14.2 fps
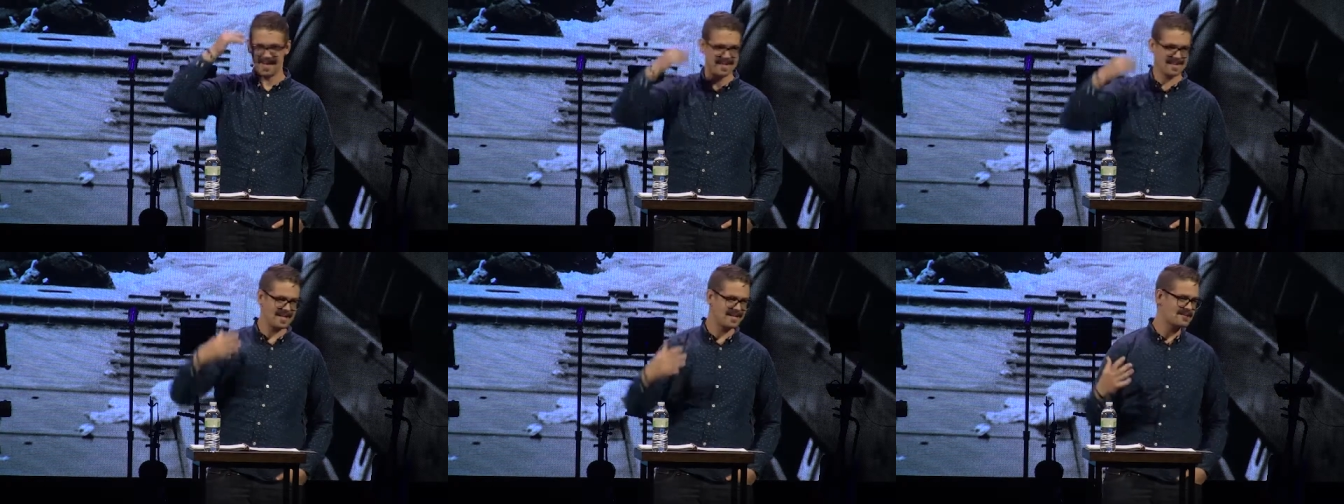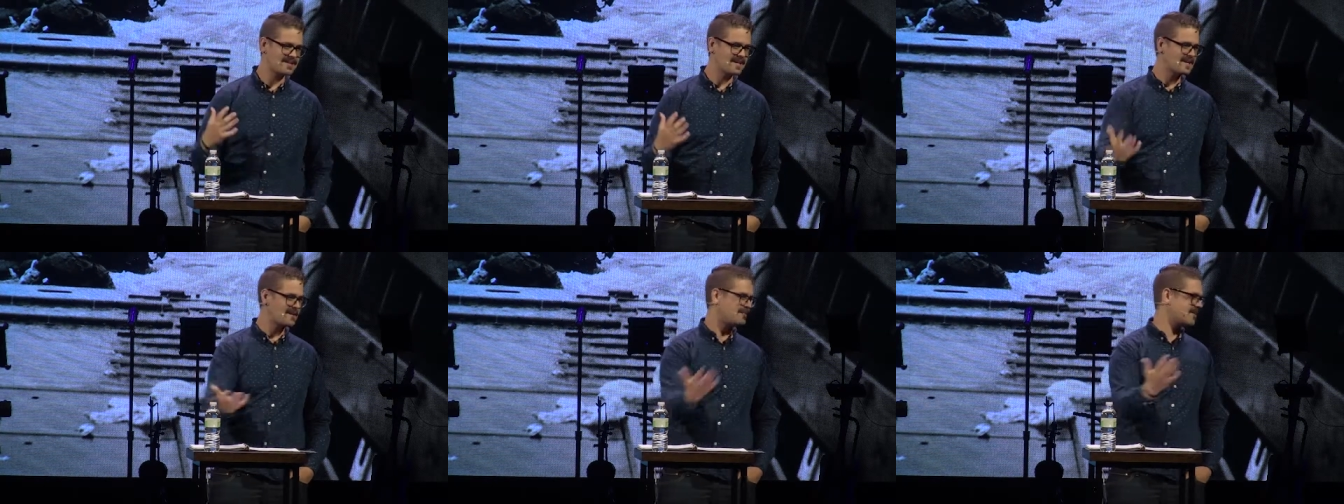And then you
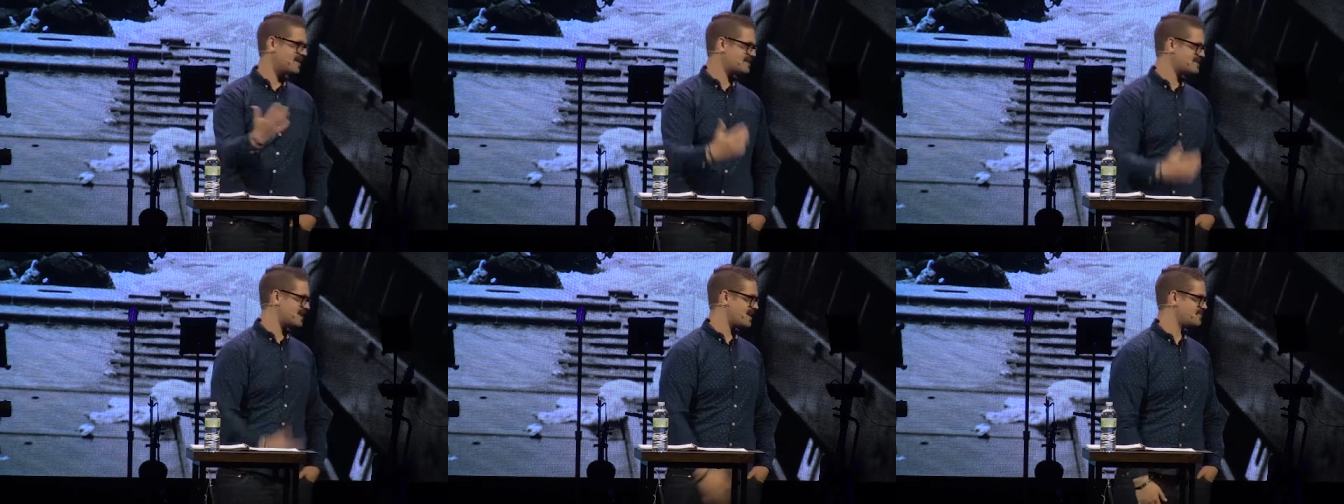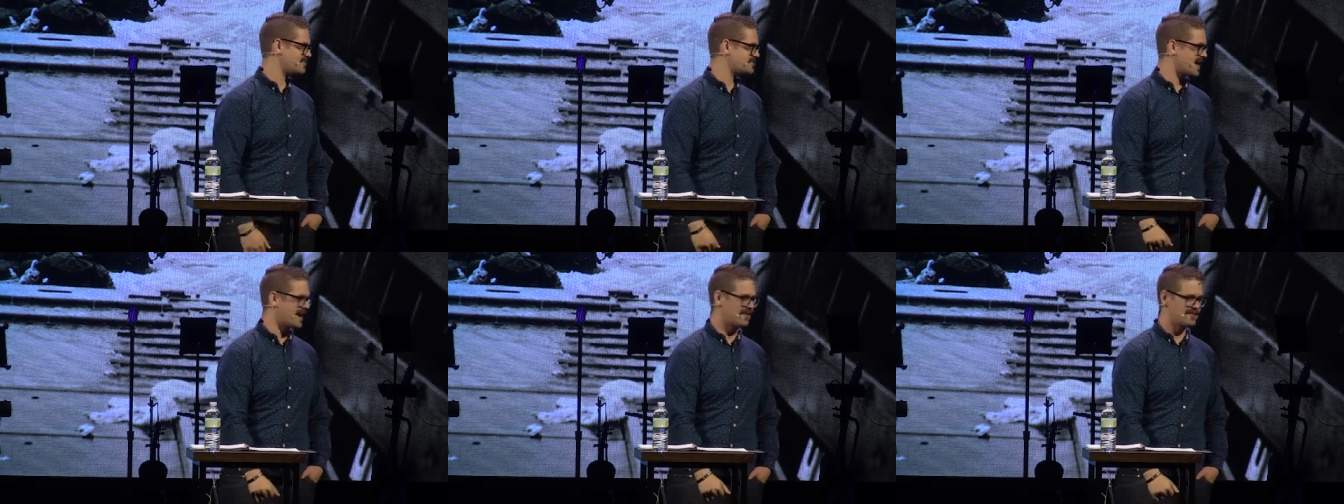can come alongside your
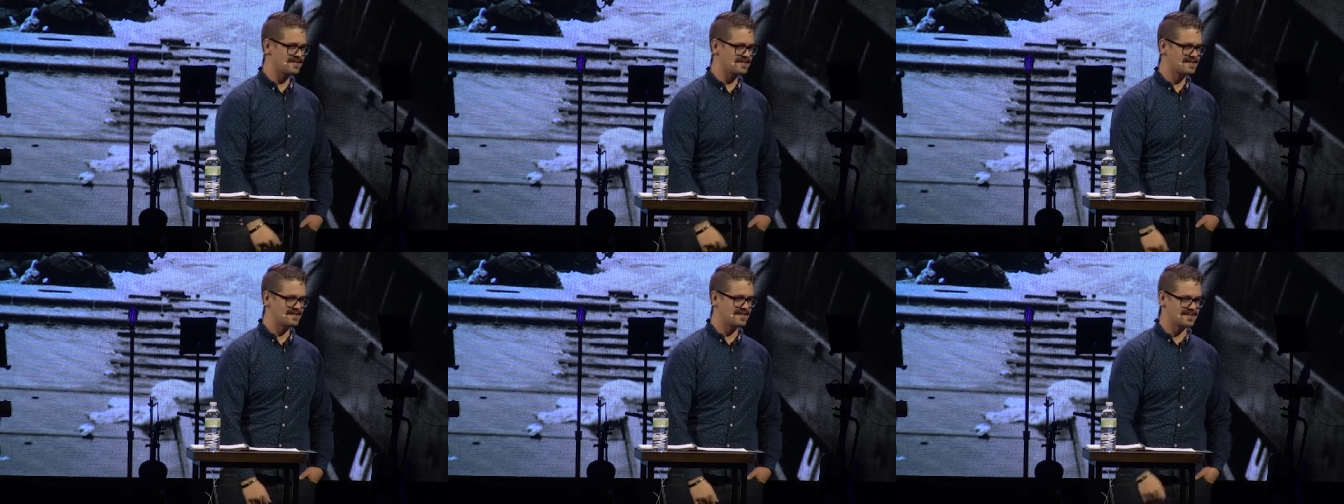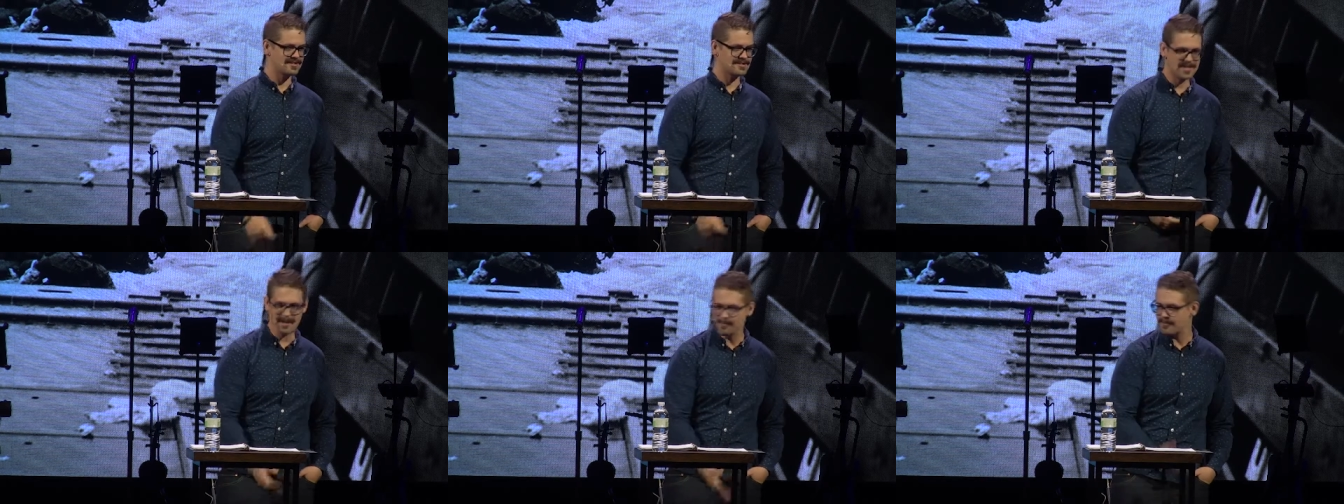child and
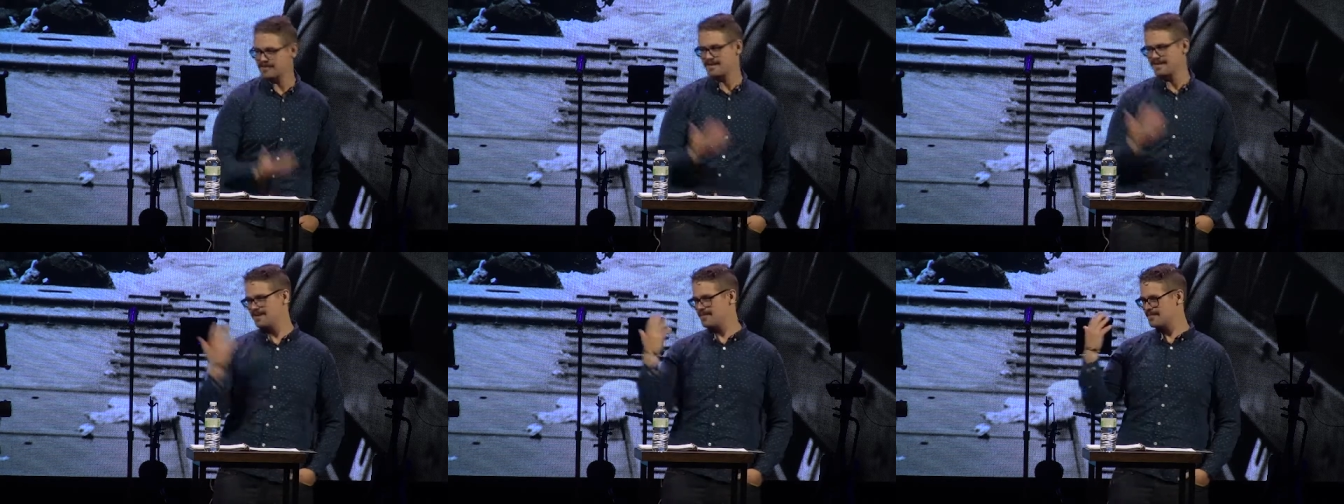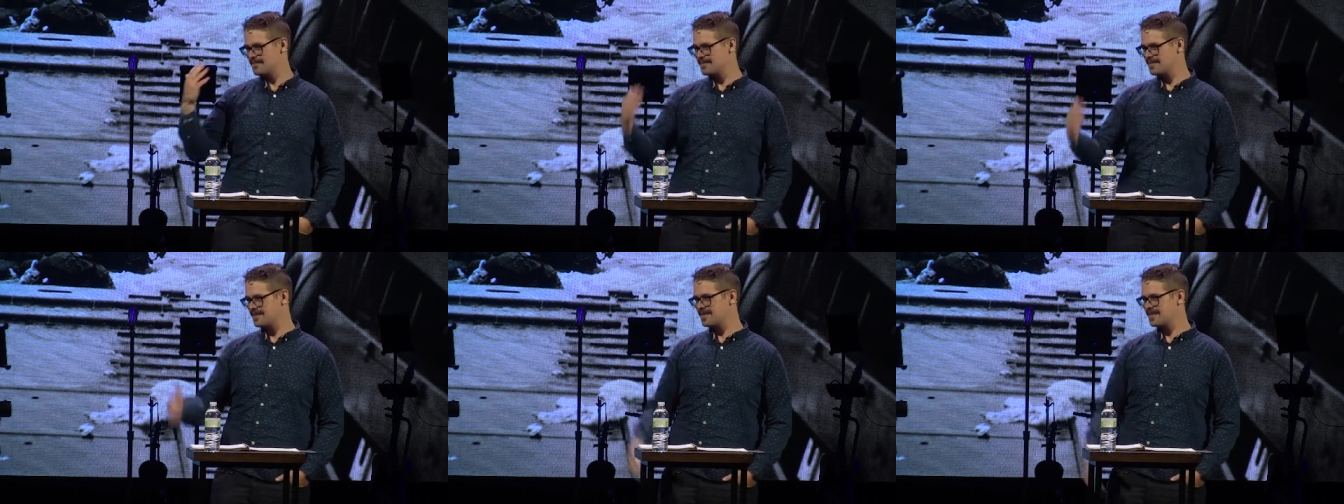shepherd them
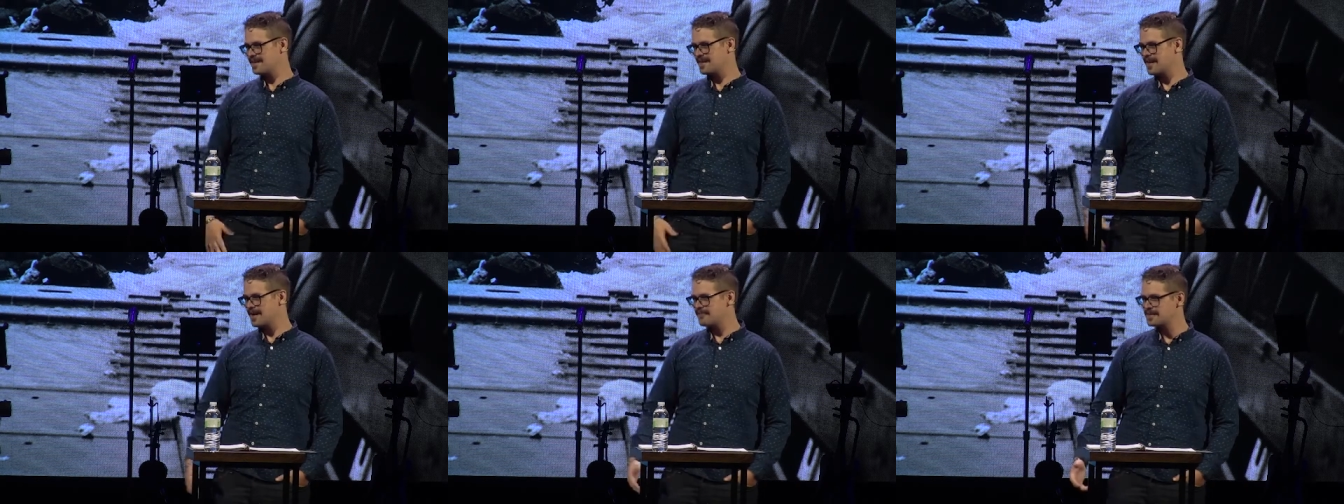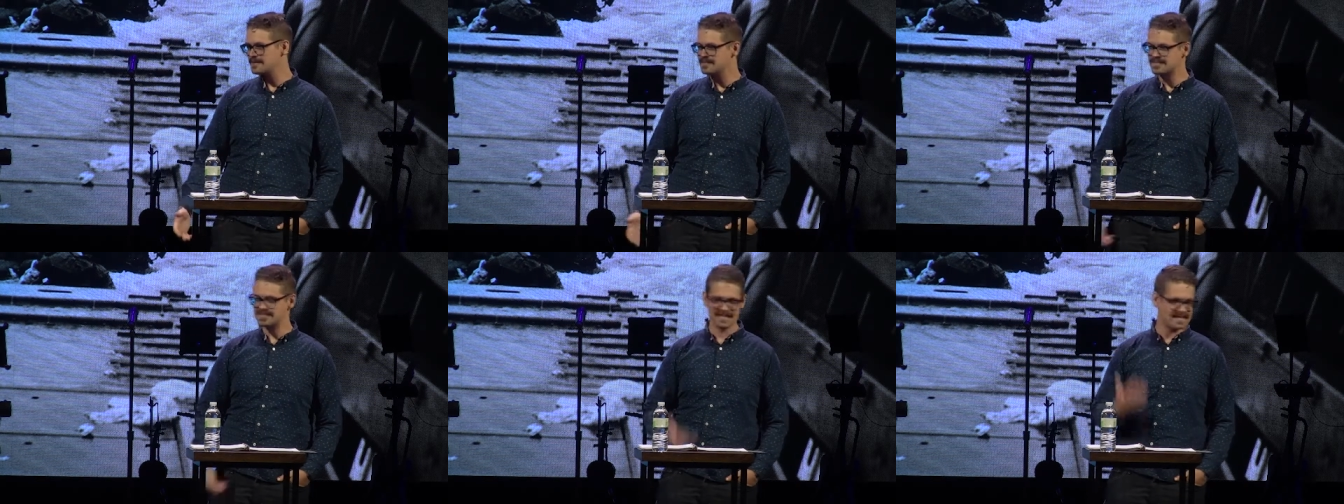and help
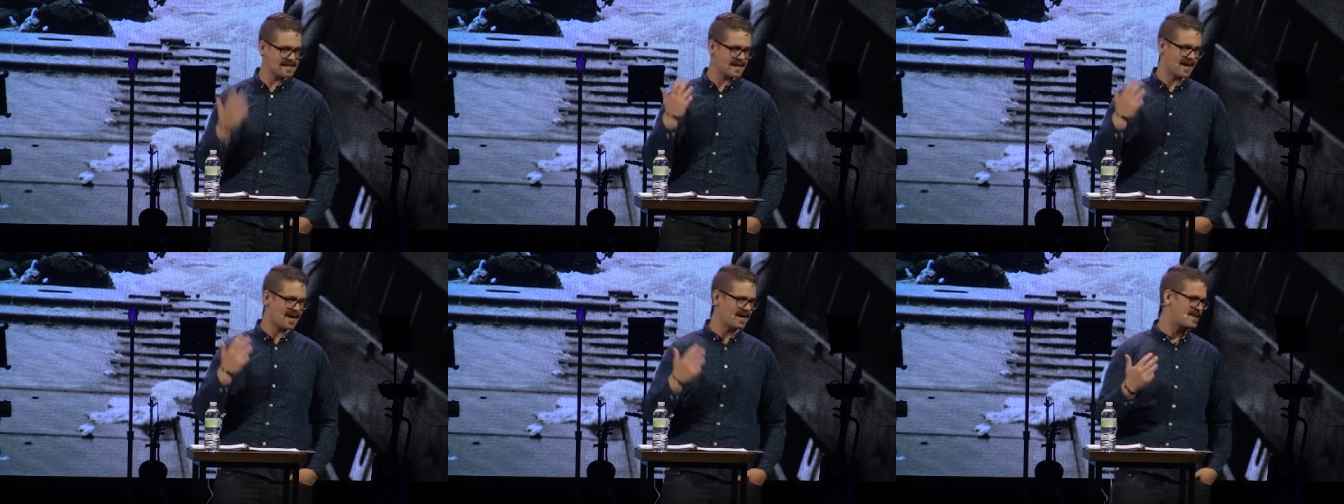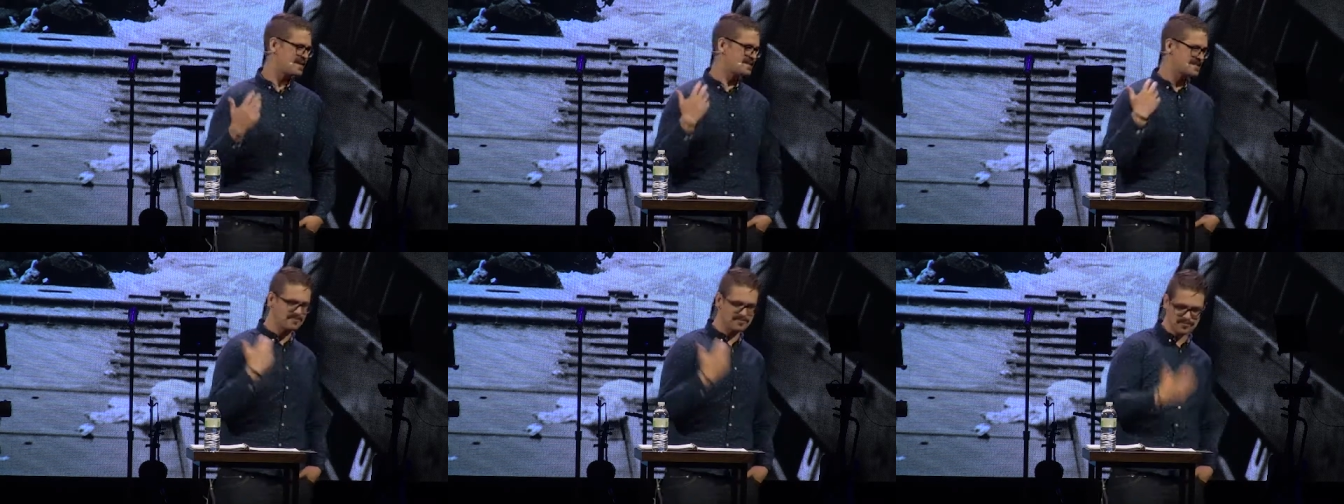them to see God
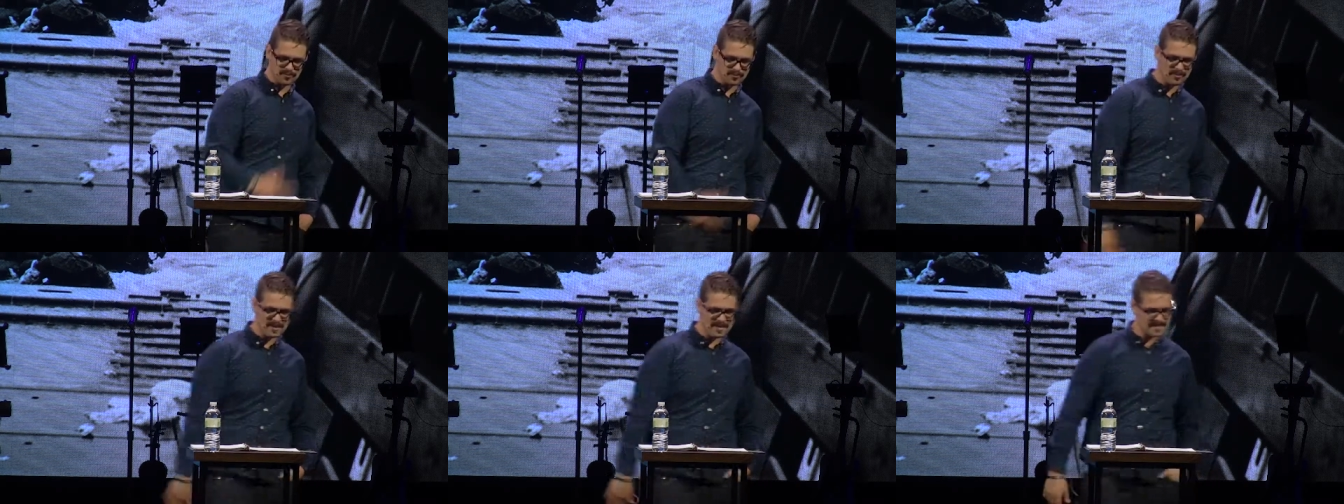as he truly